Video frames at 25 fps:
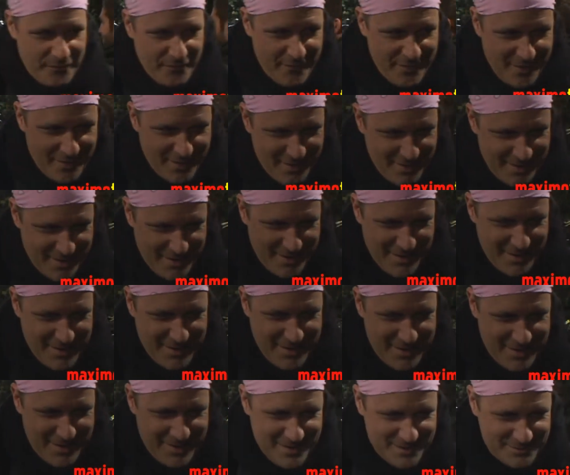line on
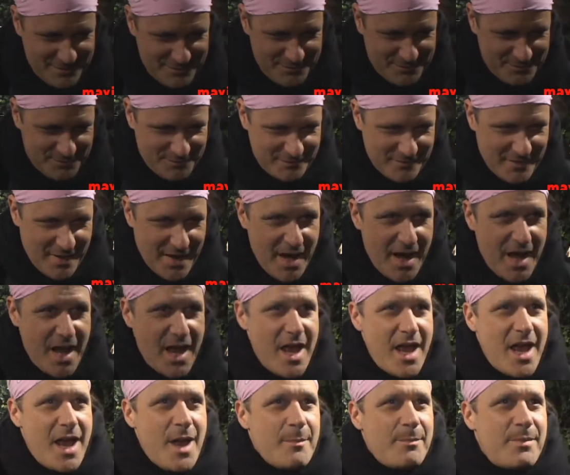QVC?
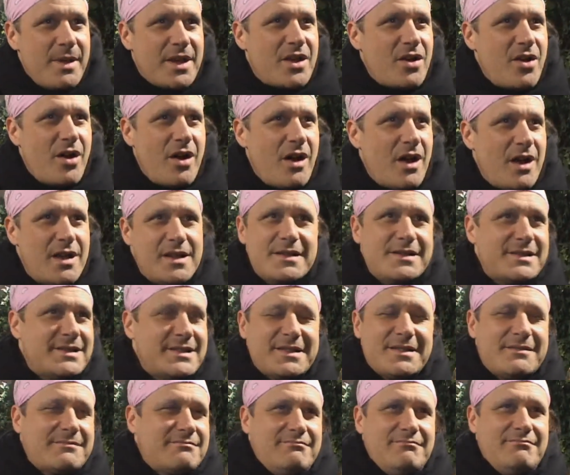
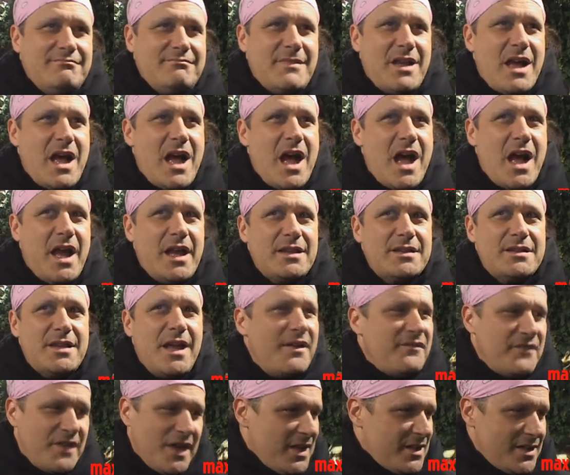Because I
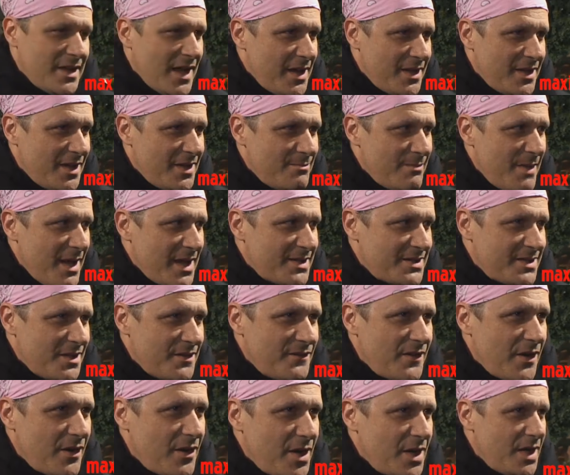love it, and it makes
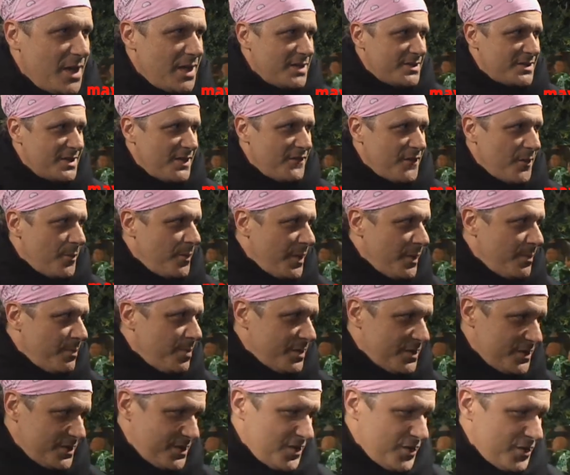it very easy for
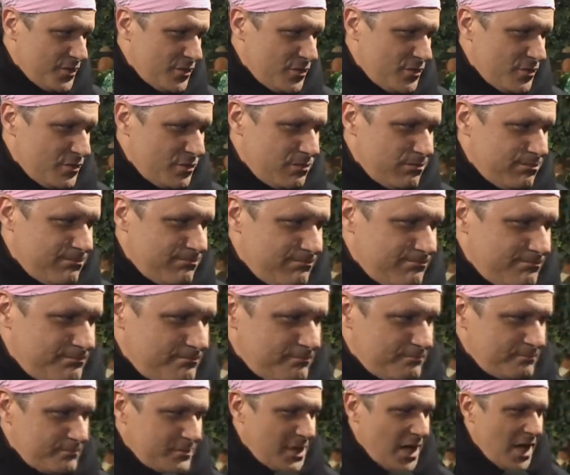people to
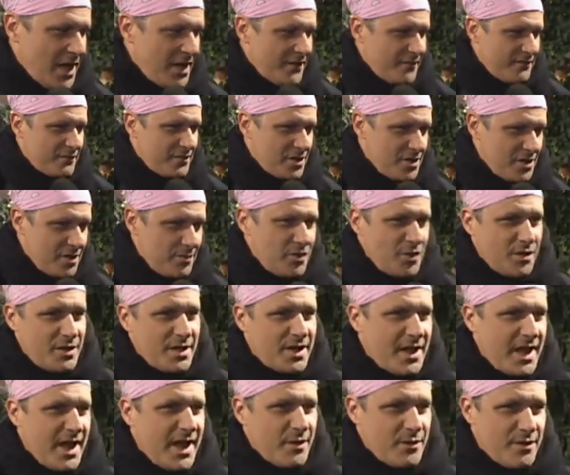kind of
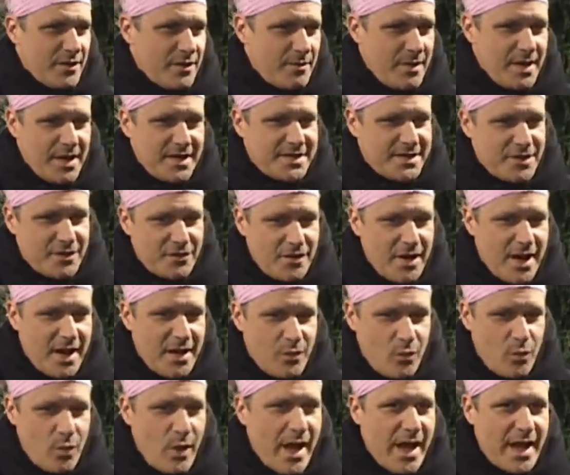communicate with me. It's a
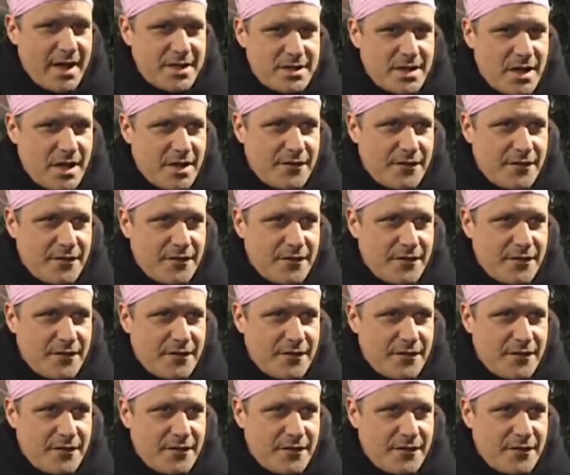great way to